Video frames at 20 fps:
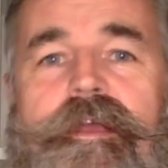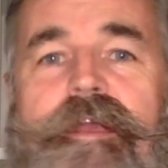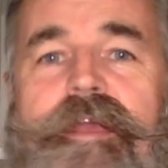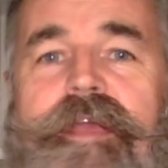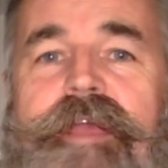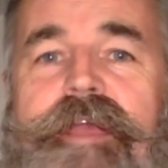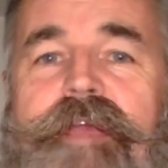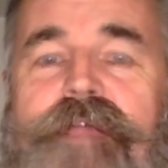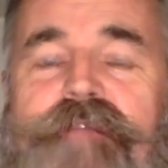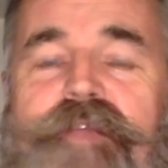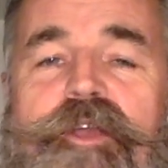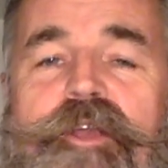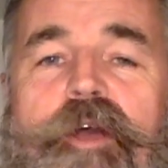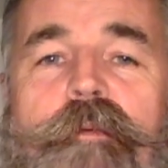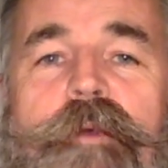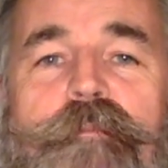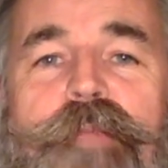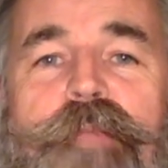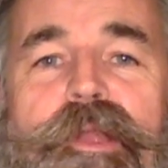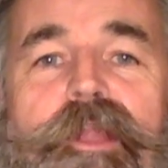Give us a
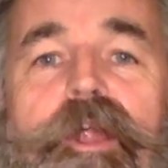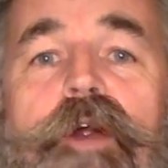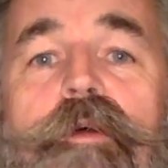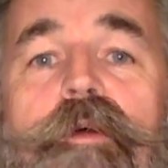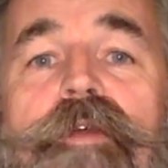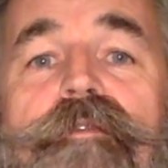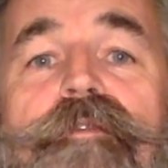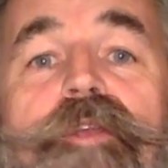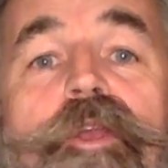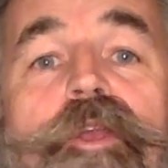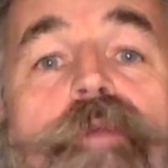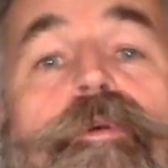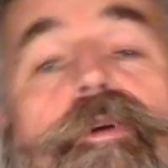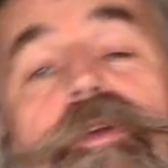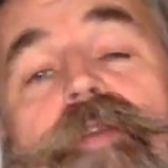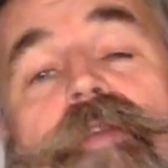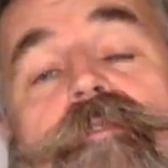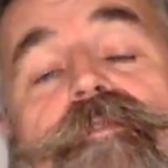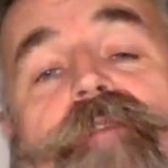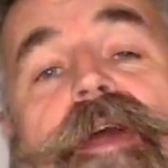comment below if you or
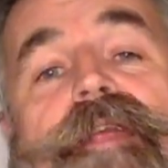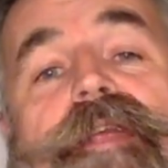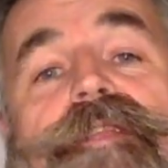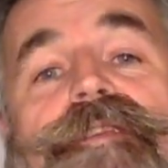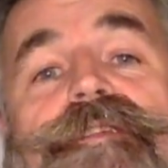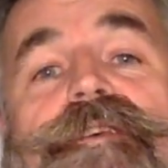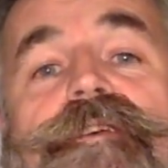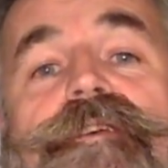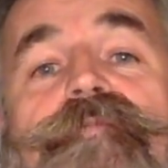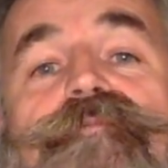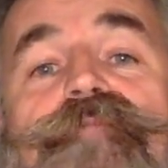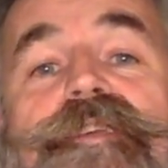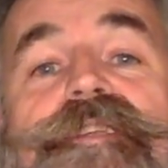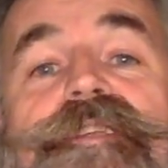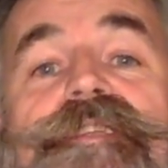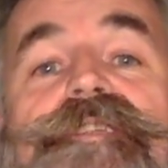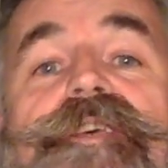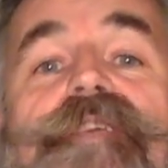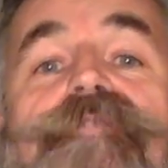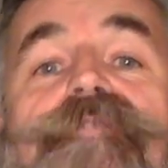your friends are
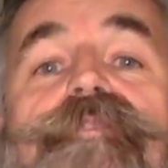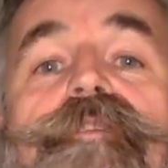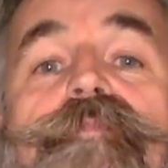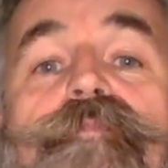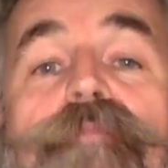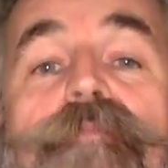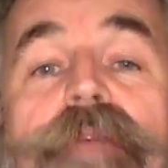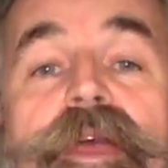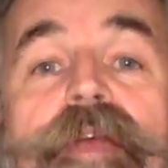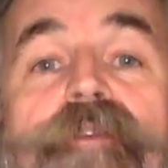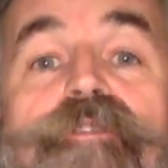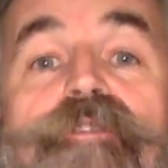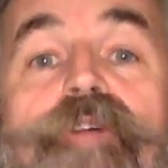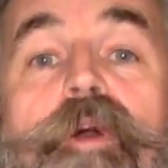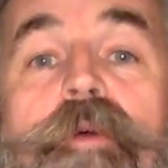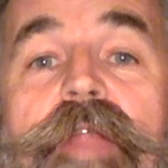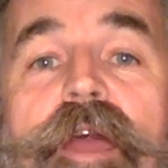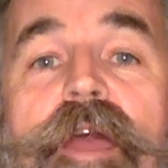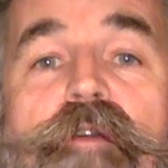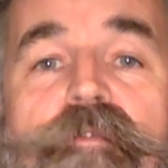considering
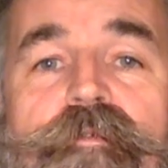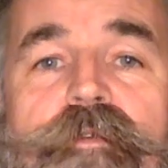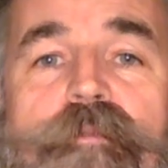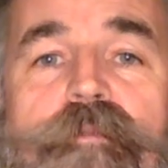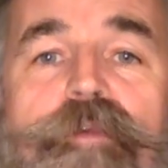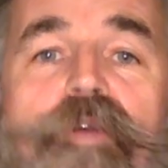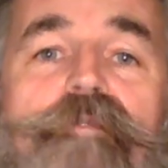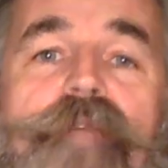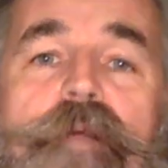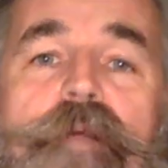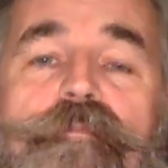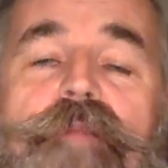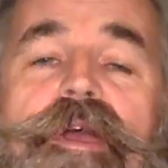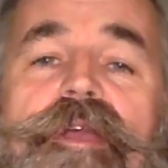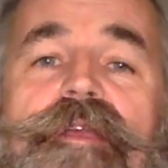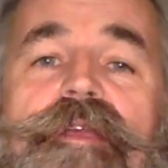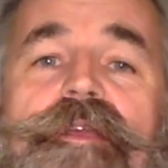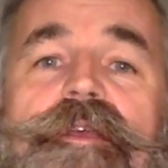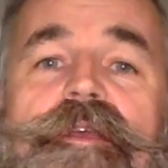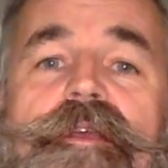growing out for Movember.
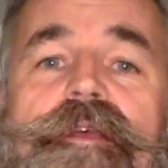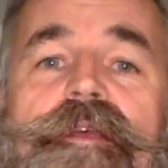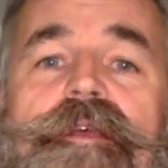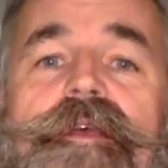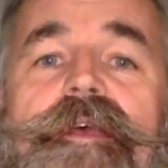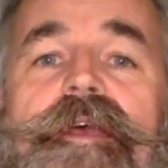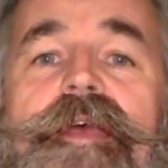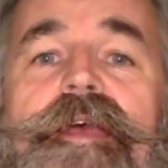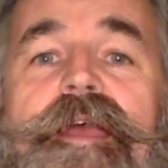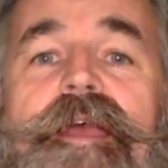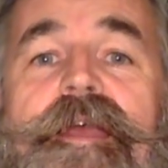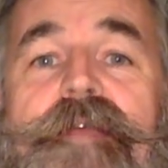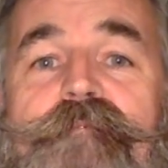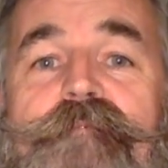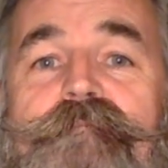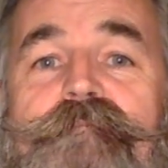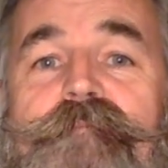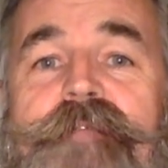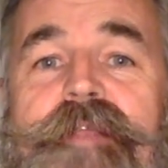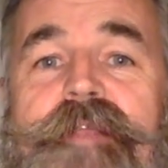
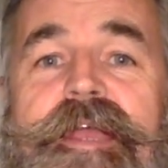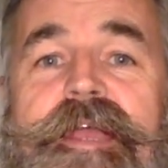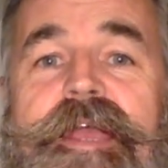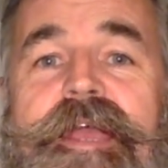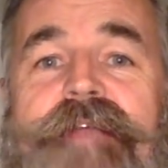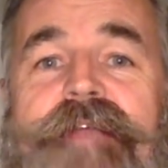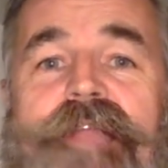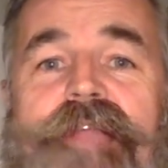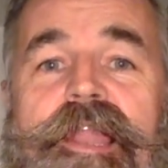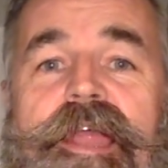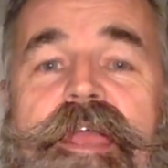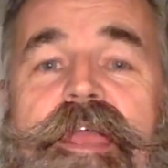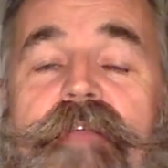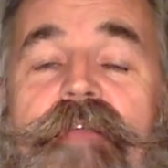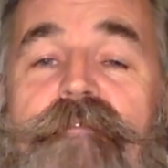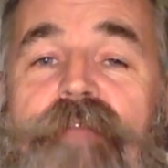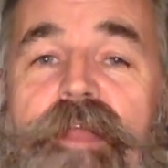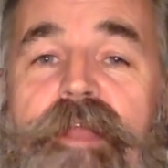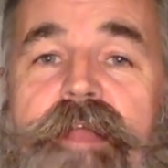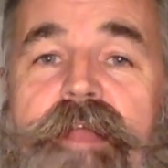Hit a like
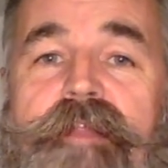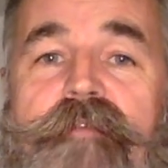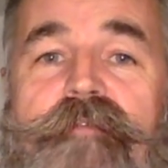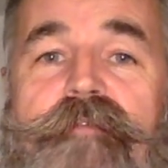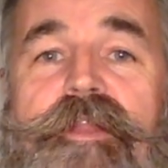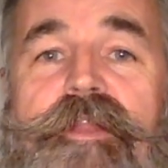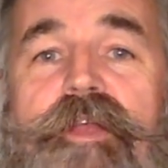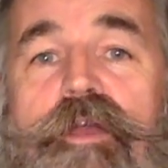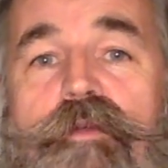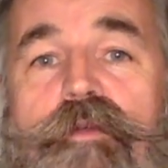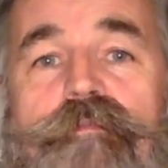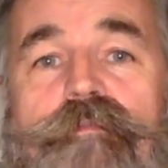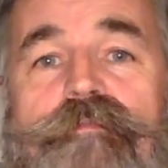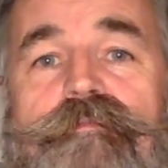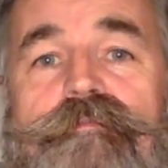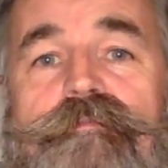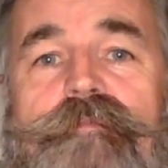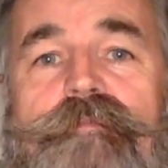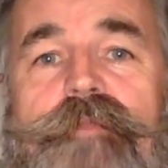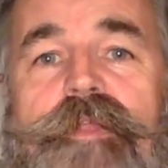if you like the video,
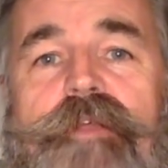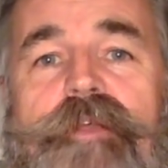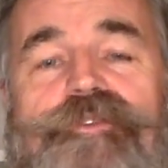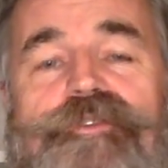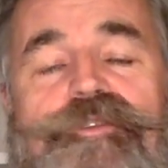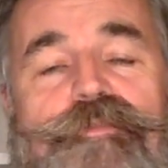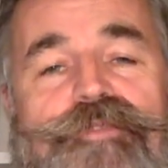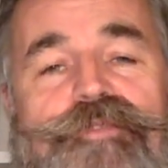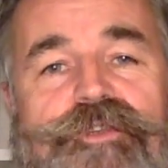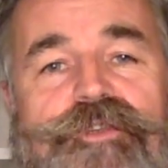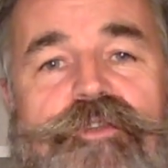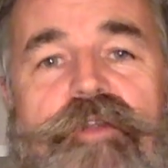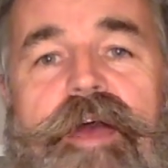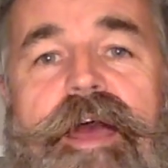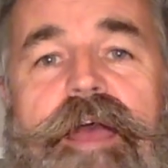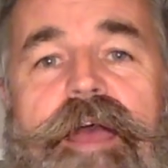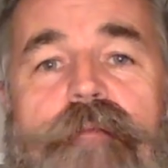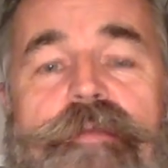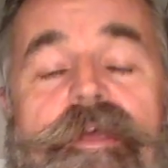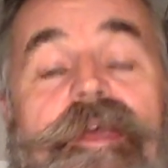
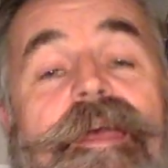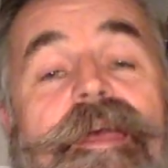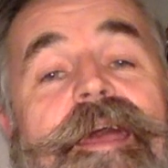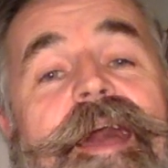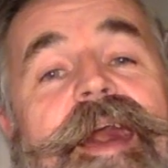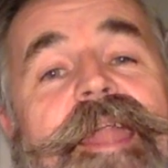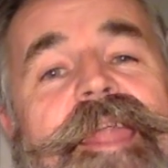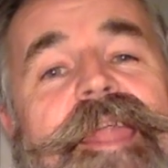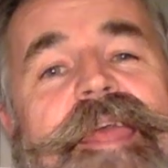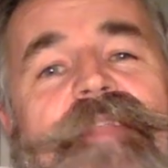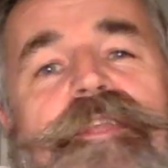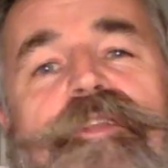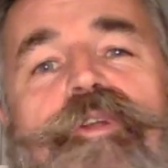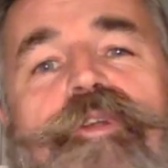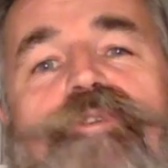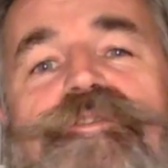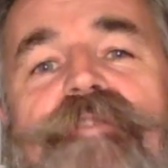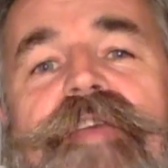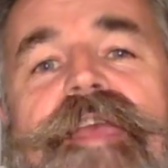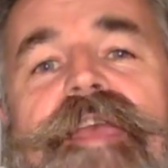subscribe, and hit the
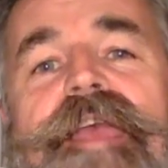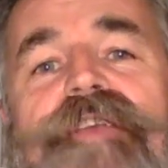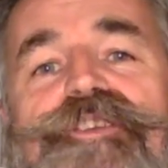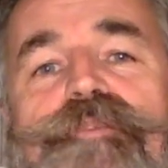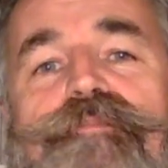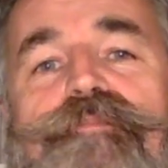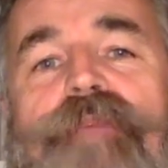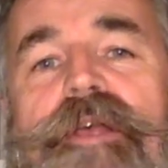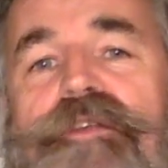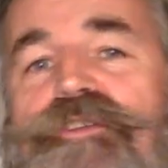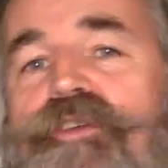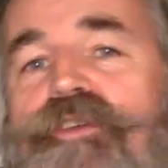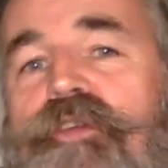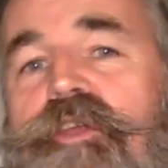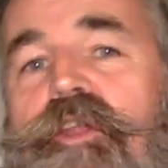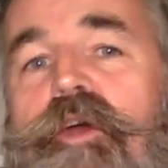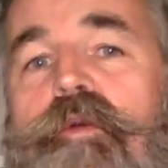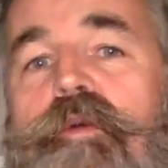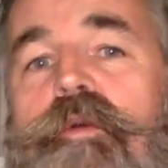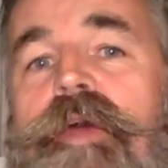notification bell so you
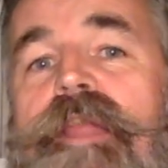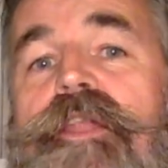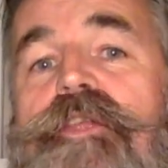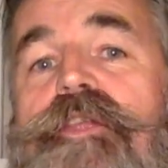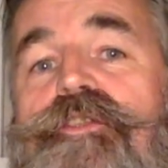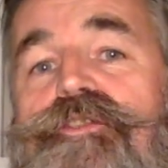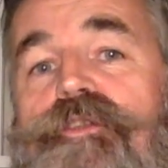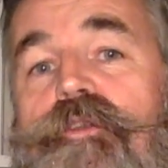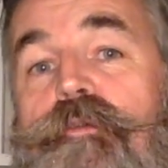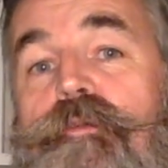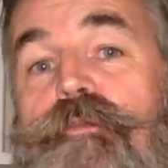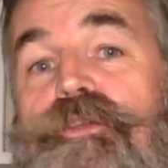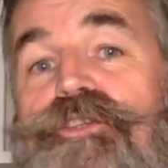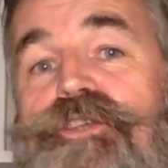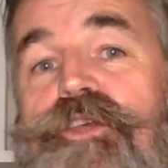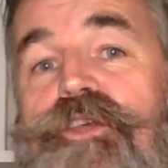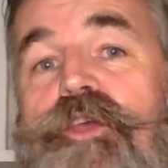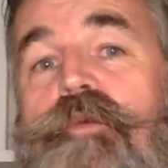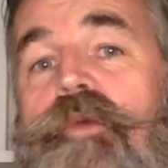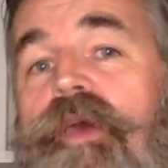know when number
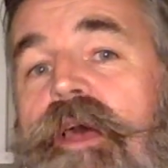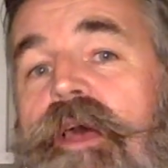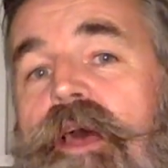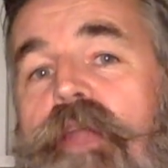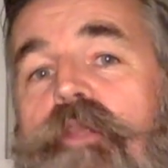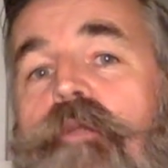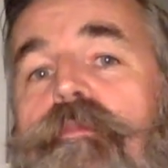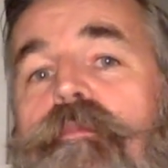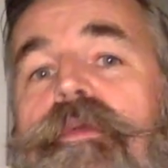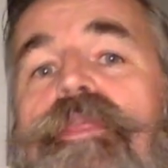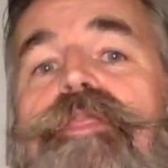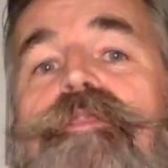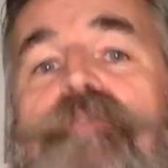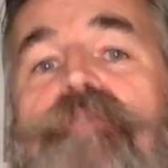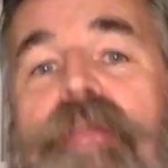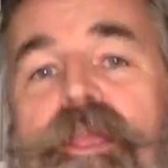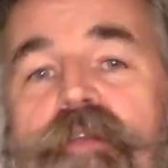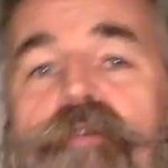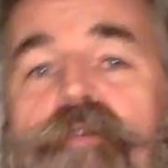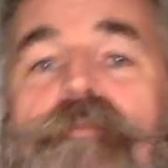2 and number
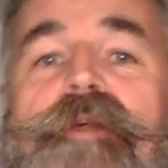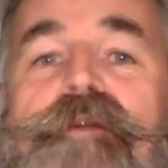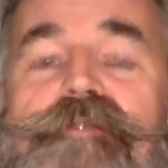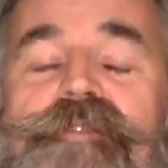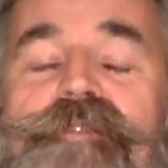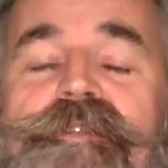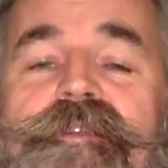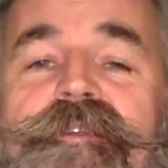3 come out.